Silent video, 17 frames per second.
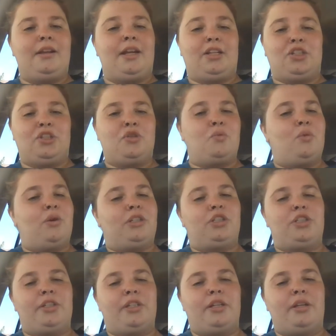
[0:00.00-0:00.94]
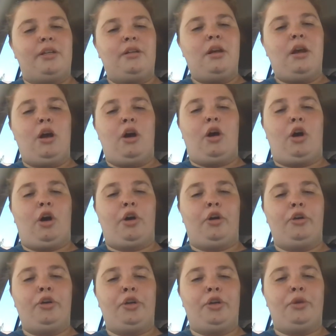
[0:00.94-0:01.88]
Next question
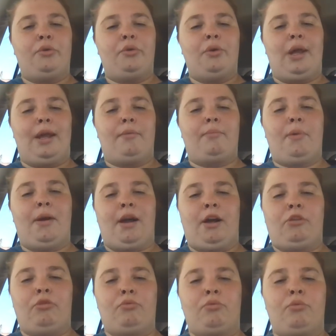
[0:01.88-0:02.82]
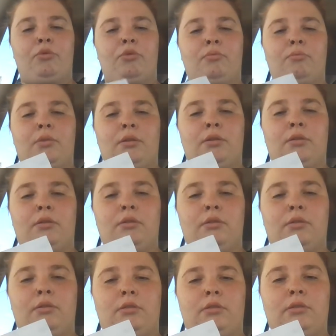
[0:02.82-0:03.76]
Are you a bathroom
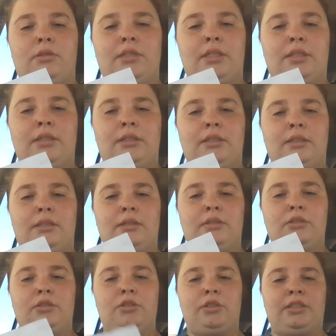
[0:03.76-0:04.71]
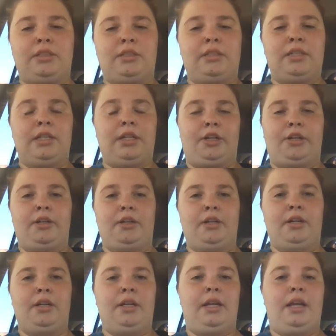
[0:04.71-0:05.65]

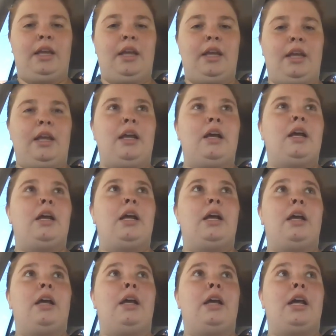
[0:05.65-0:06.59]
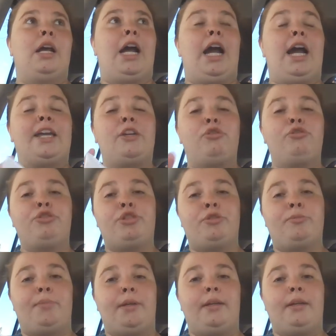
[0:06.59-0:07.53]
singer? I
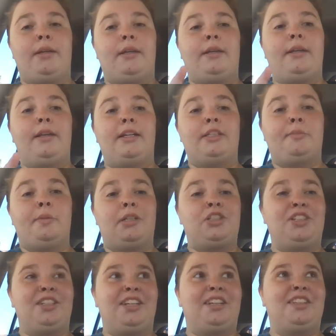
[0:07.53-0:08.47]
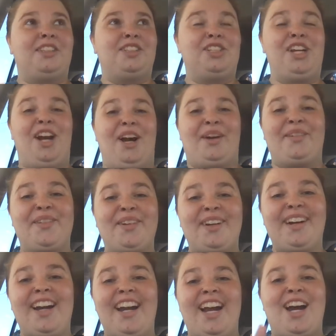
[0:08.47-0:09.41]
used to be, especially in the
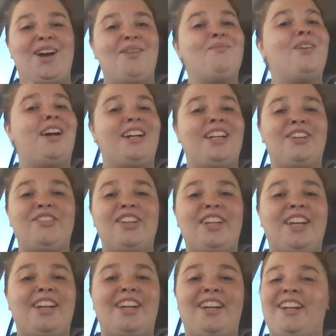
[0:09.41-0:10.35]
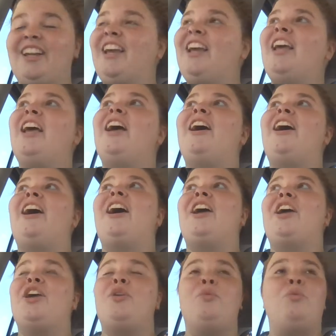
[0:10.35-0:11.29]
shower. I'm not even kidding.
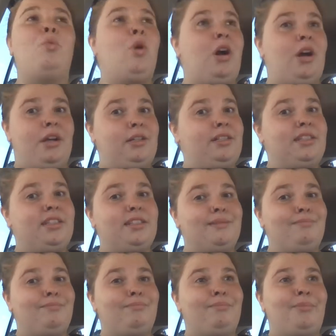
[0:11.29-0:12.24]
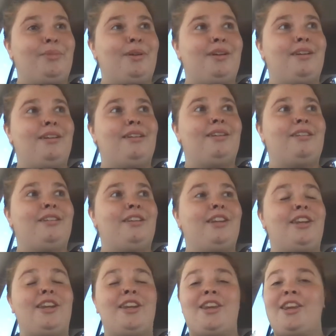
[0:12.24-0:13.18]
I was, but
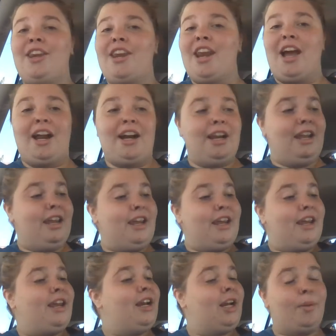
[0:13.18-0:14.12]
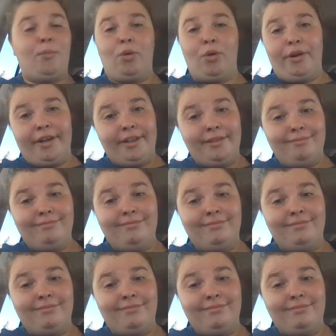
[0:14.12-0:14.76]
not anymore.